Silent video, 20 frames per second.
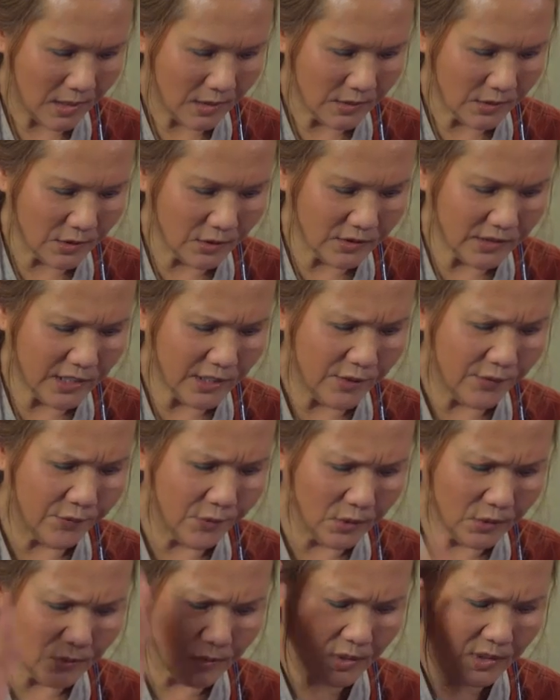so she
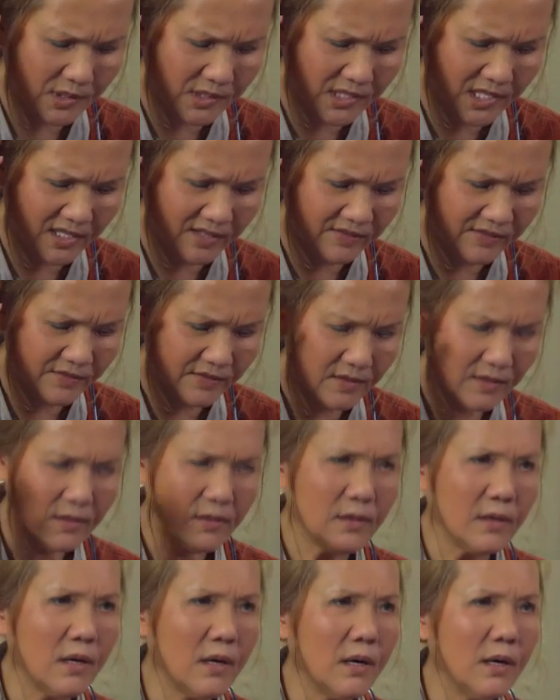thought to herself,
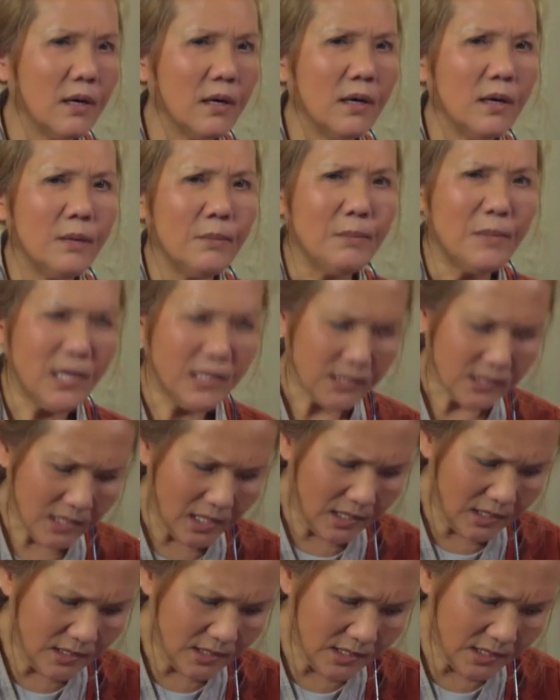my
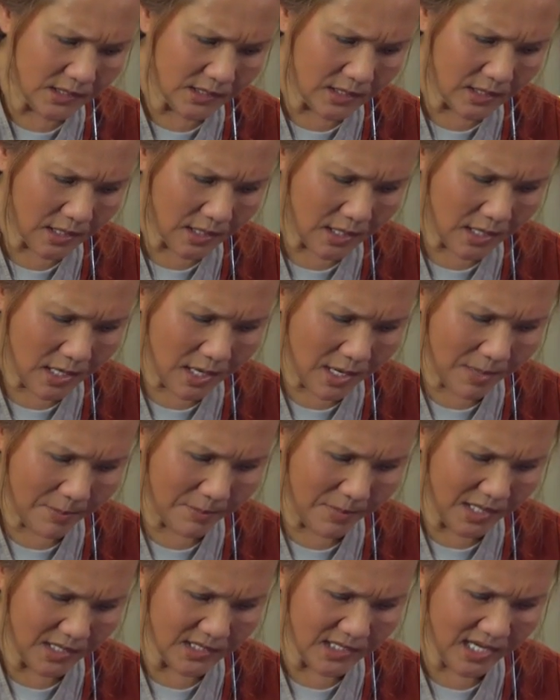sons
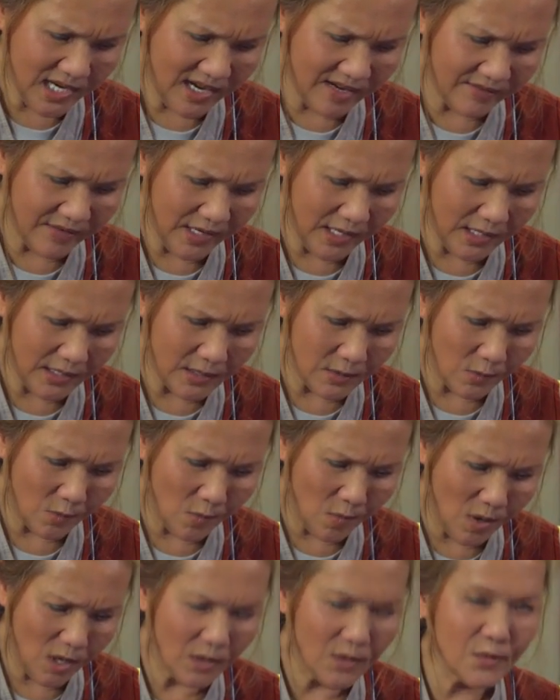must have had a
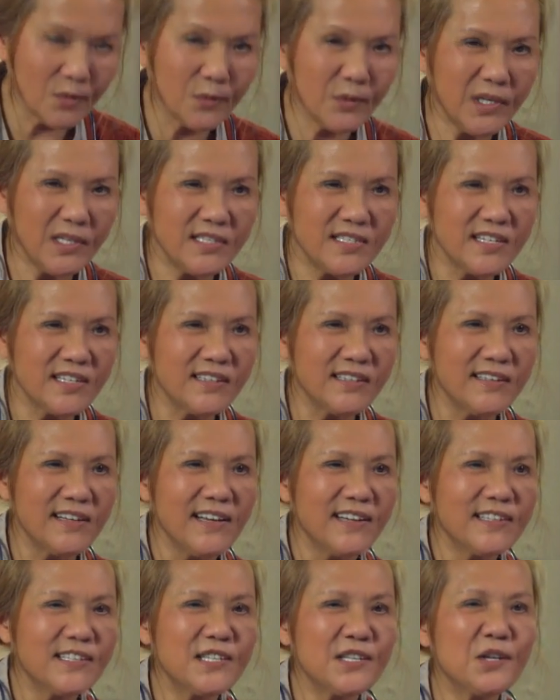quarrel with each other.
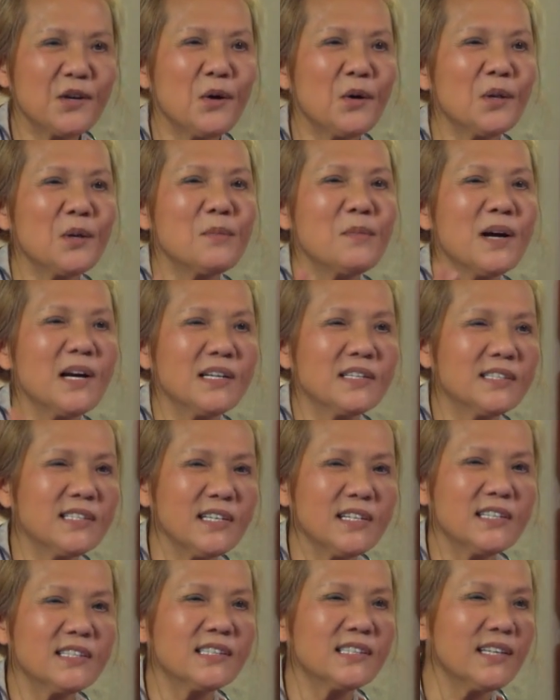She called the monks
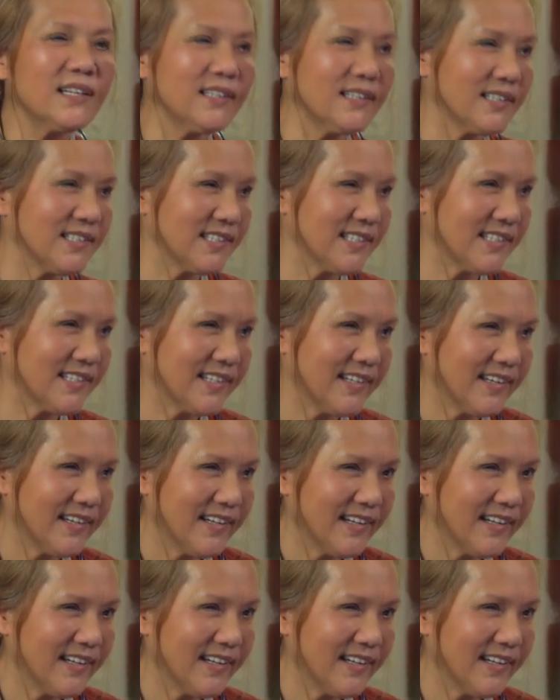her sons.